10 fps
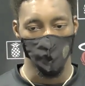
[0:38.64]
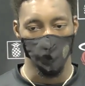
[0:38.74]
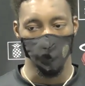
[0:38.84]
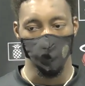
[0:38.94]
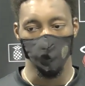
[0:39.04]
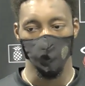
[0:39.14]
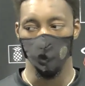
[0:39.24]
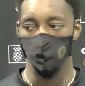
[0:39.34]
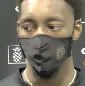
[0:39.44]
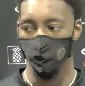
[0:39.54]
It's either
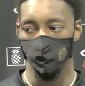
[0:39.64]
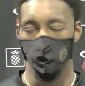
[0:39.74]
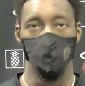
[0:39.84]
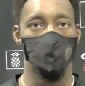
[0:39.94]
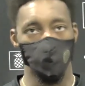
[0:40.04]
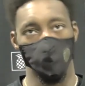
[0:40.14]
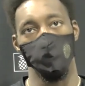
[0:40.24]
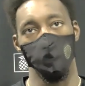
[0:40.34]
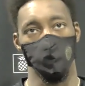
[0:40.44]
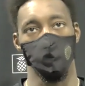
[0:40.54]
winning or
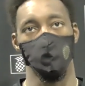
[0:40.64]
misery.